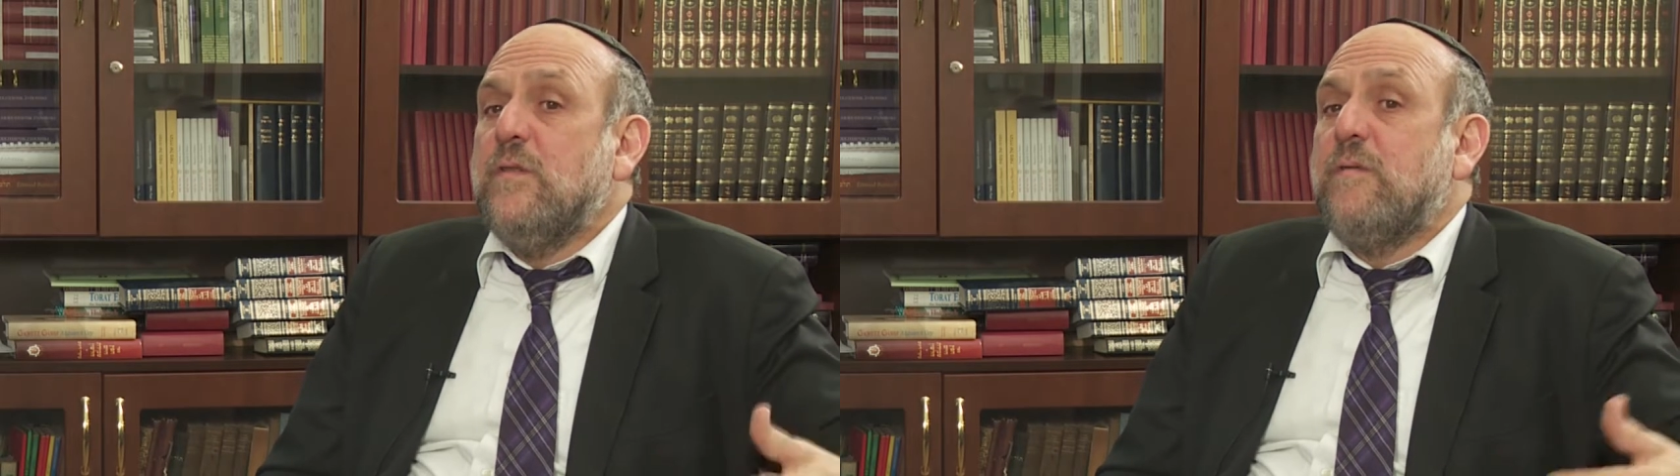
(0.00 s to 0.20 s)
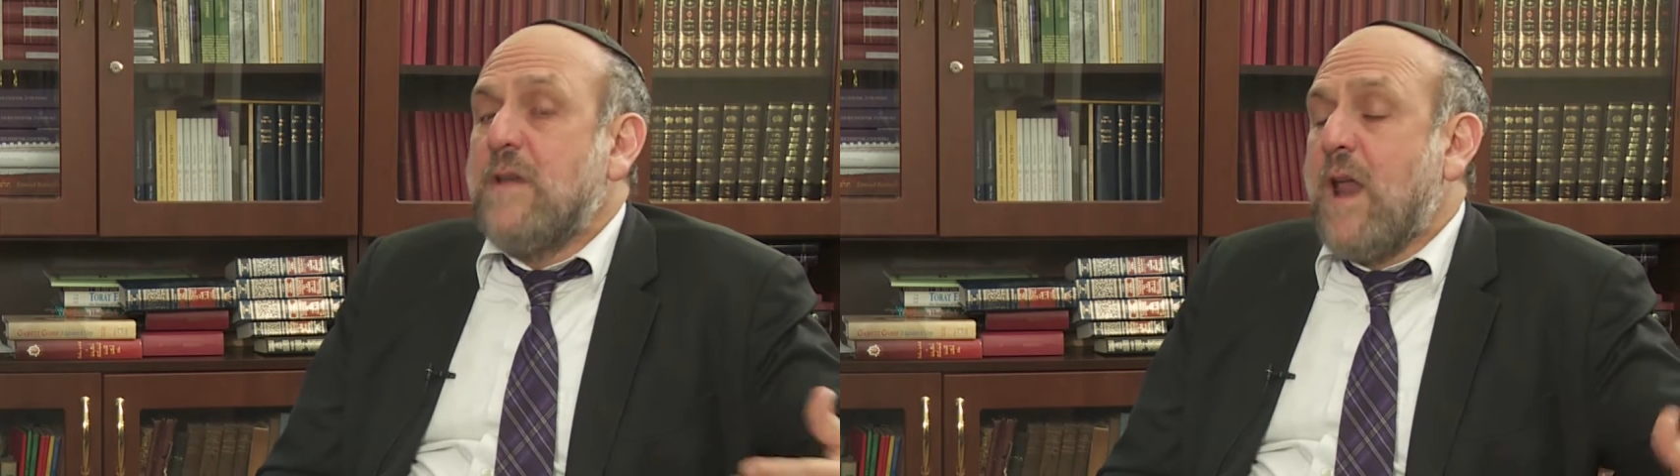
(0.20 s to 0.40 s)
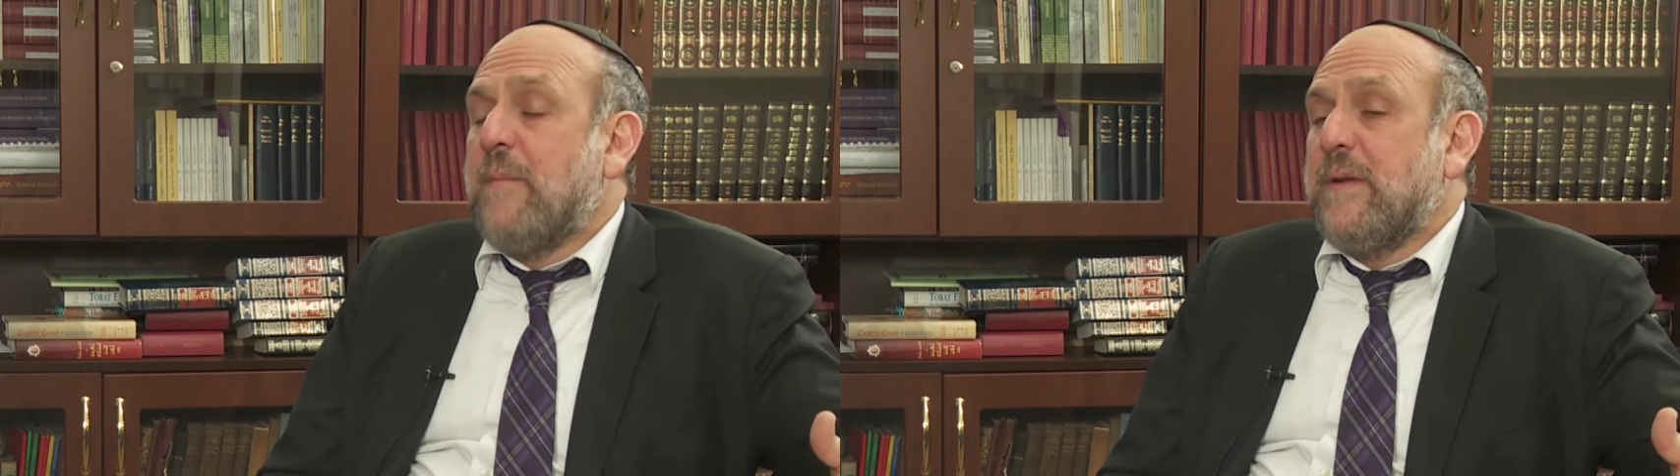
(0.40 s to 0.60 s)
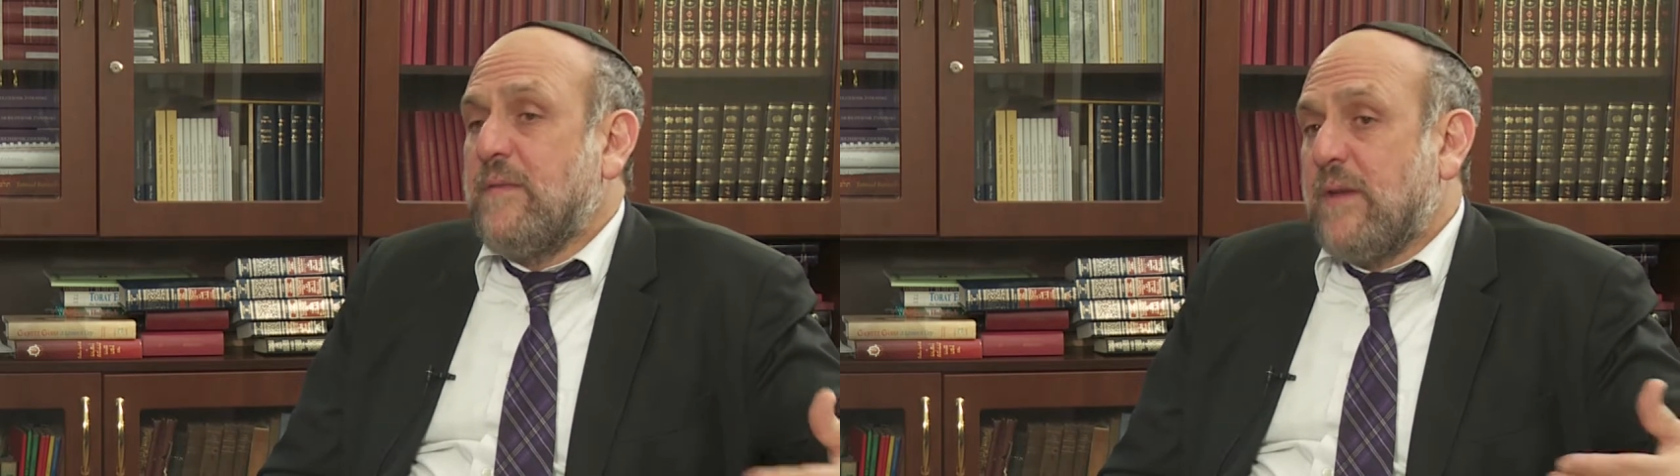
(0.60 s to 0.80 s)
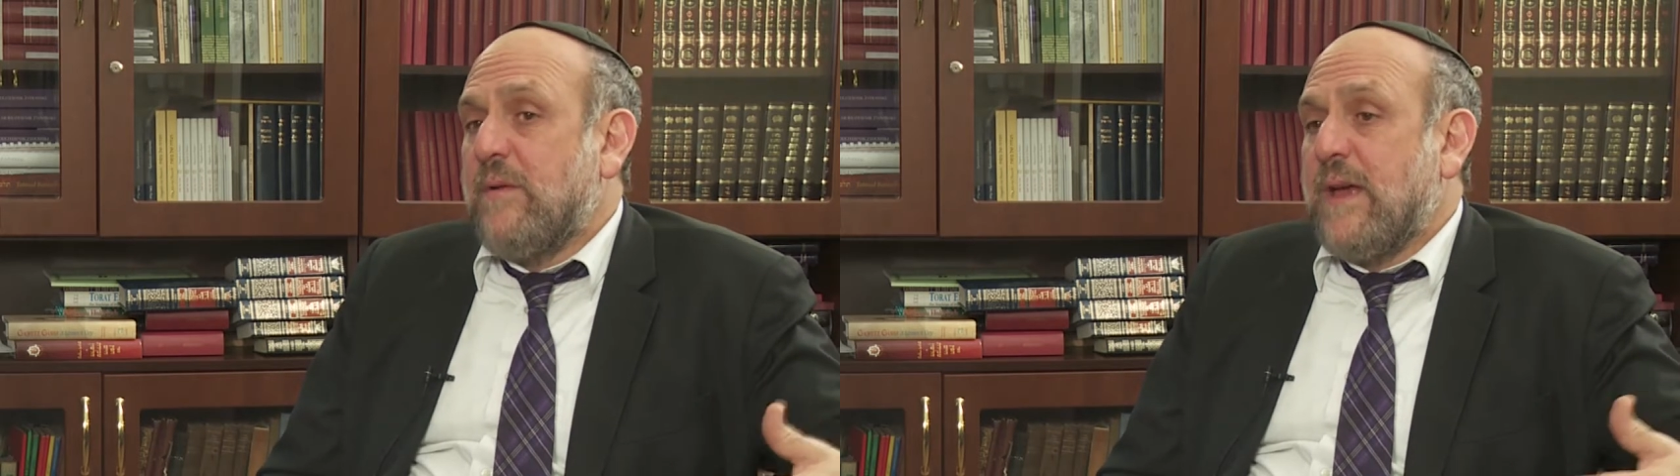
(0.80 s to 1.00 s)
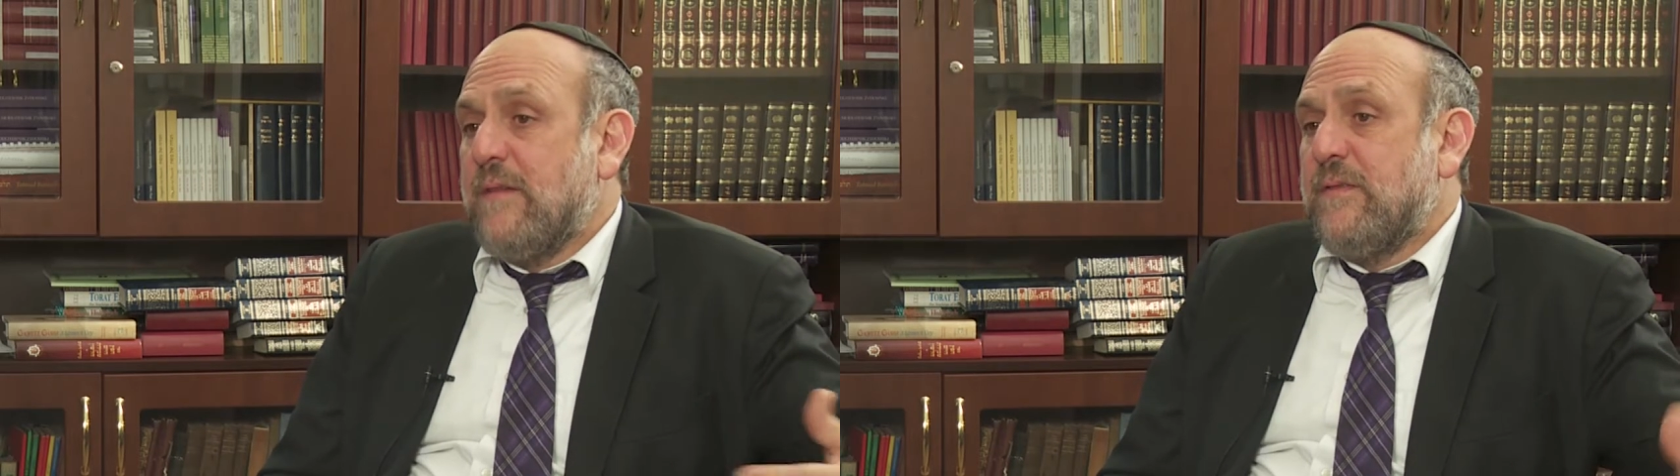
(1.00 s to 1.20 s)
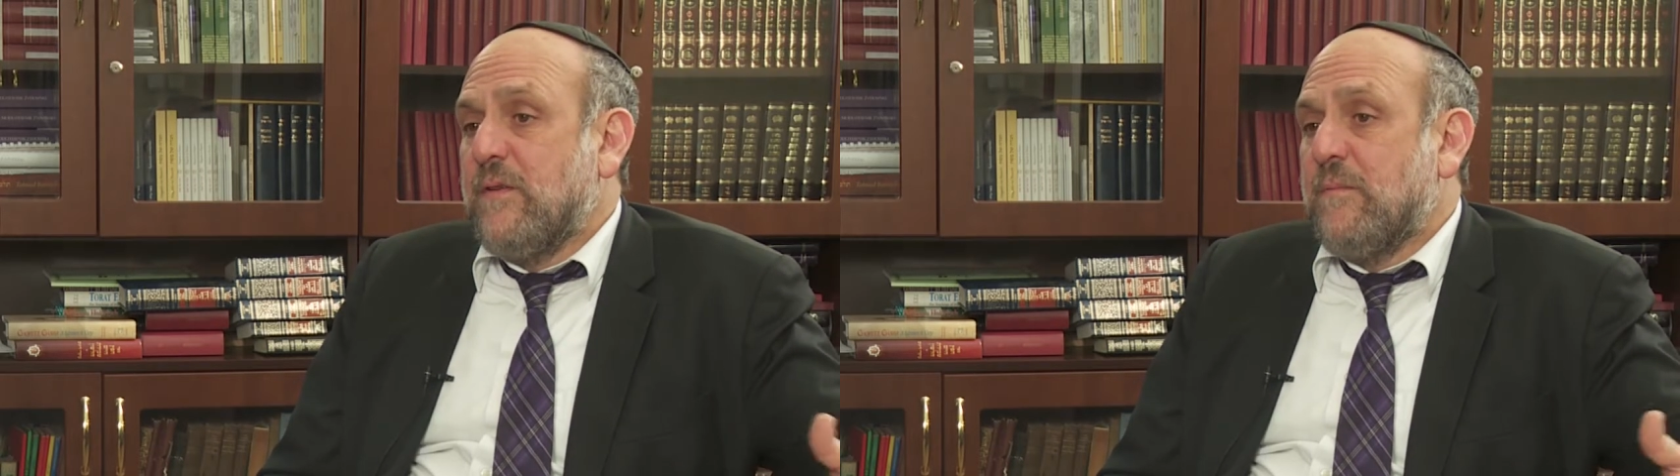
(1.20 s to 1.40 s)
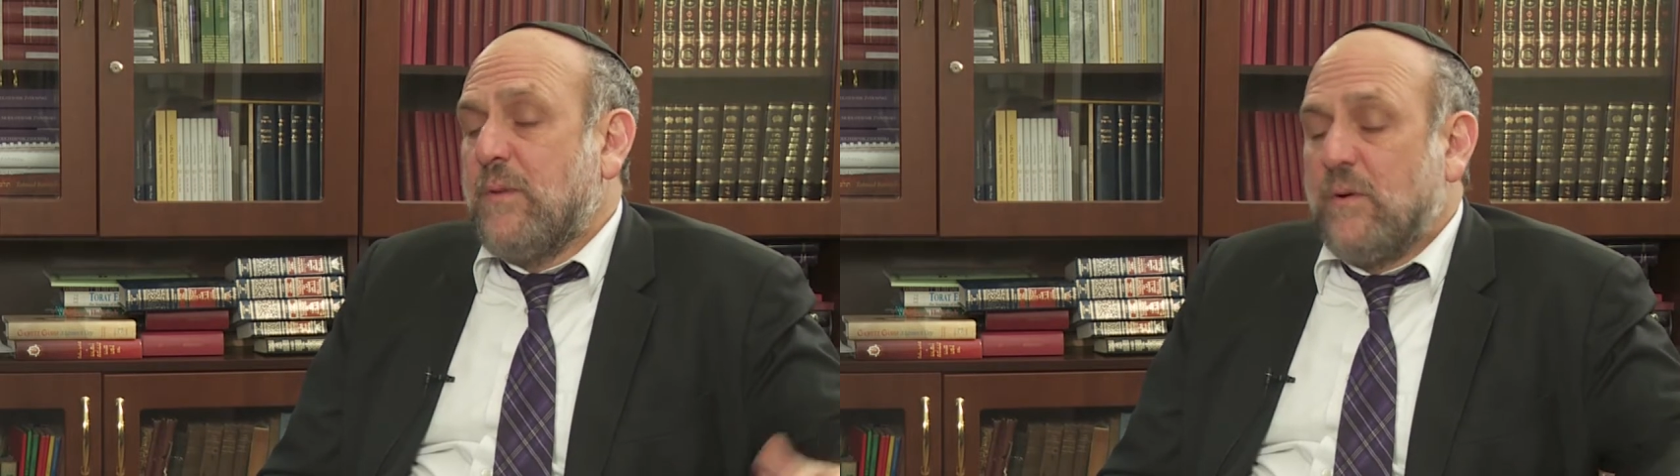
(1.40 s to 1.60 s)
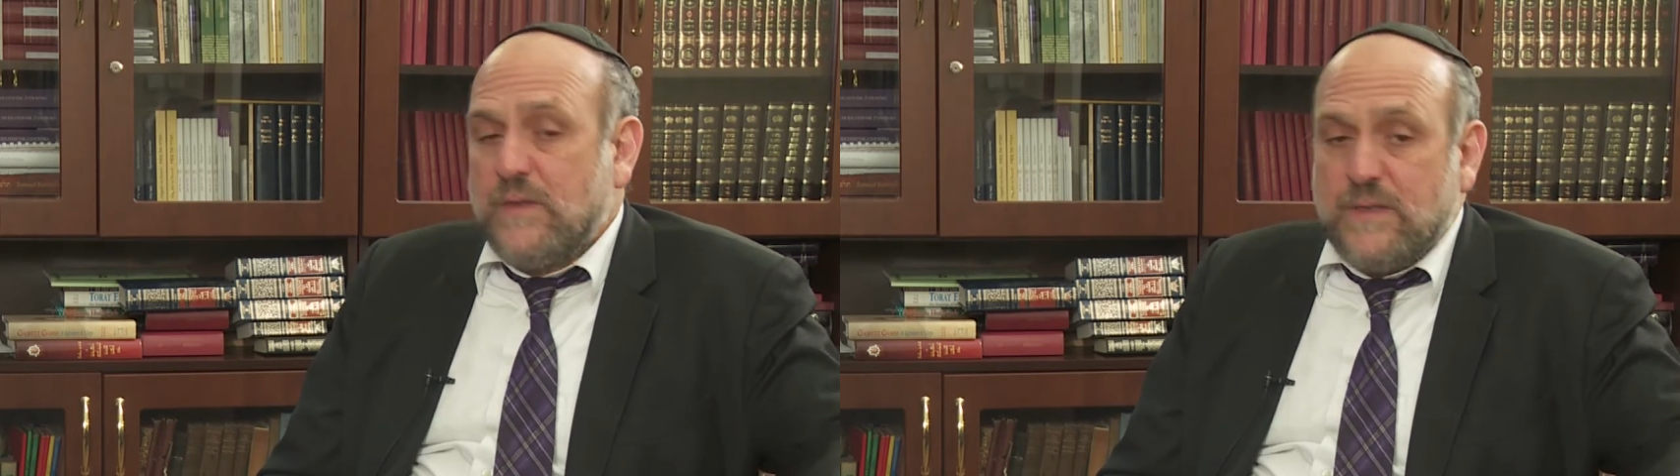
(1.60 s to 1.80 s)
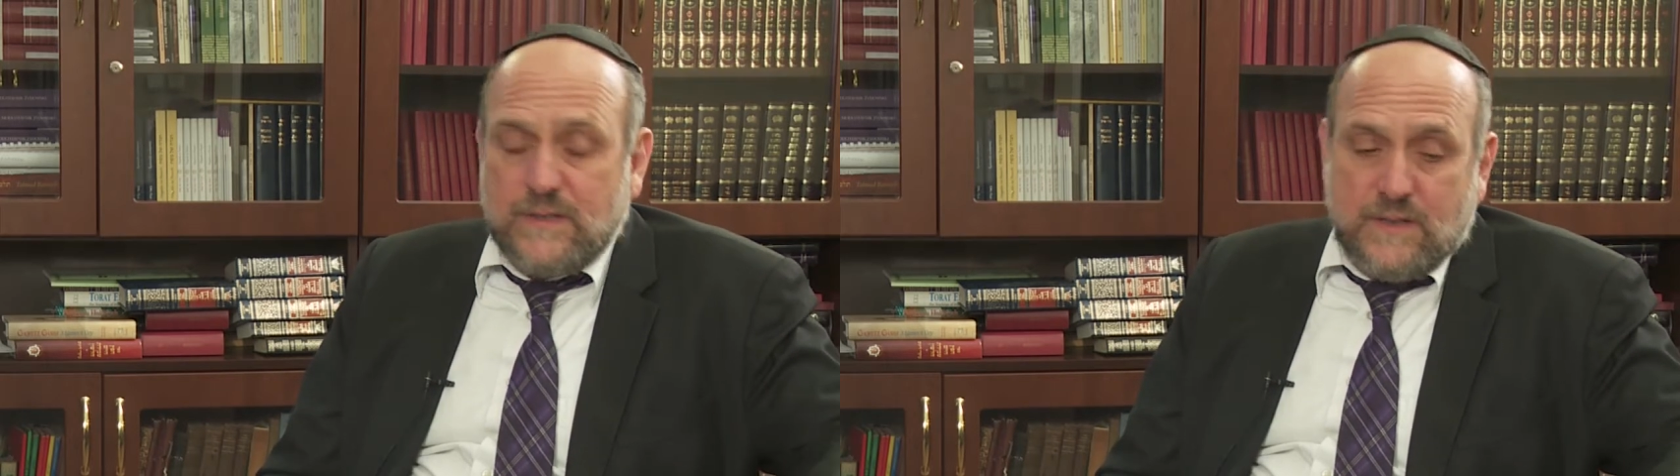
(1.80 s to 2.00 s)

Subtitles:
phenomenon that we have here in Poland.